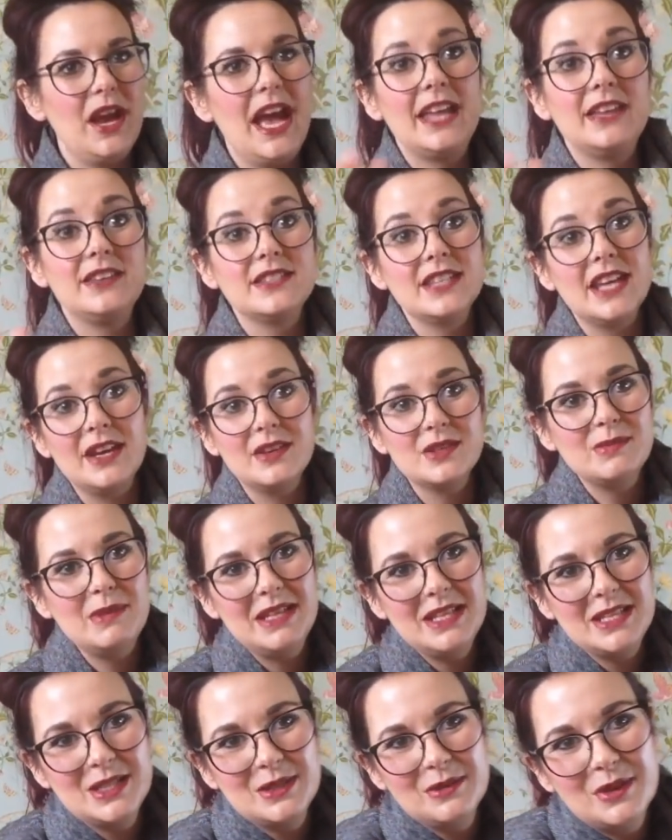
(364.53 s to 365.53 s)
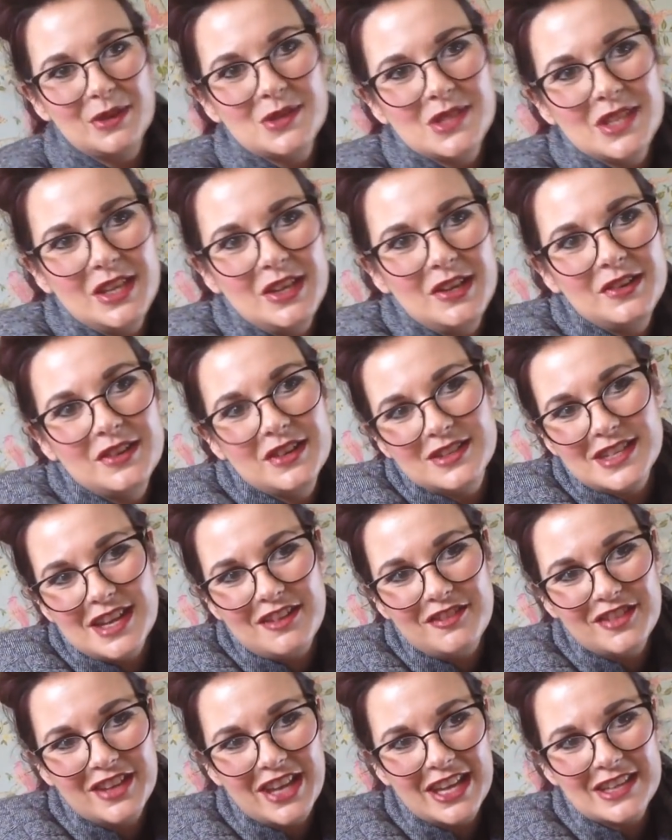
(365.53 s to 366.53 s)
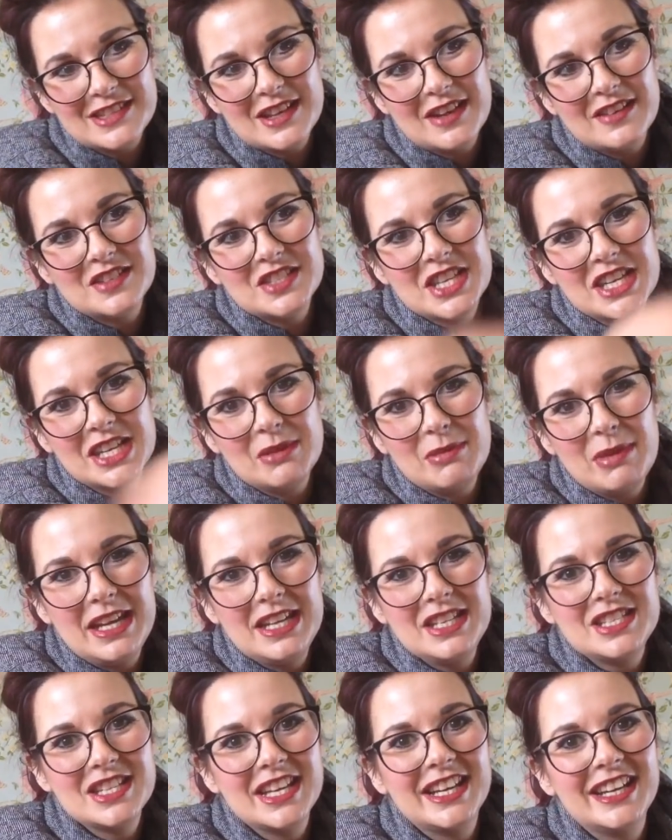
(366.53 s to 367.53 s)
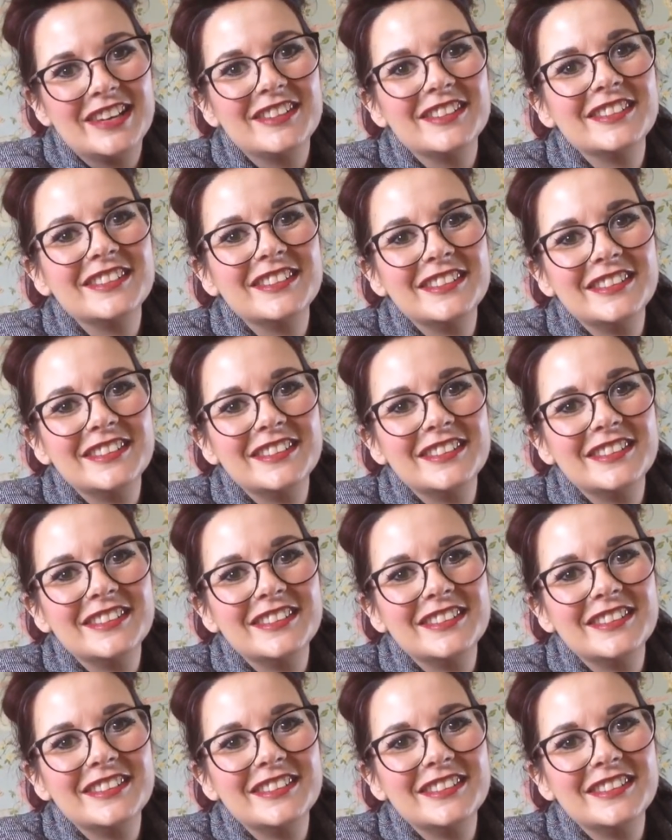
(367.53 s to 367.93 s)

And I'll speak to you all soon. Don't forget to go and check a page out.